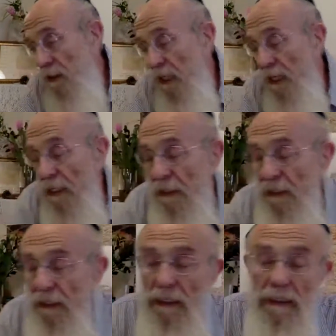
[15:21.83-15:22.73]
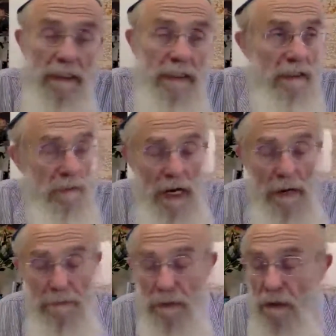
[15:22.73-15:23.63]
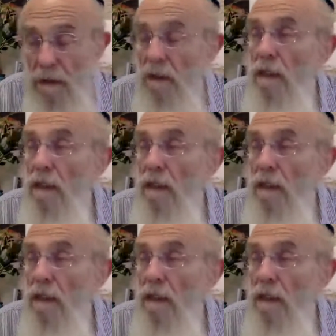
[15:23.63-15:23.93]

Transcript: say anything, and he says, "What happened?"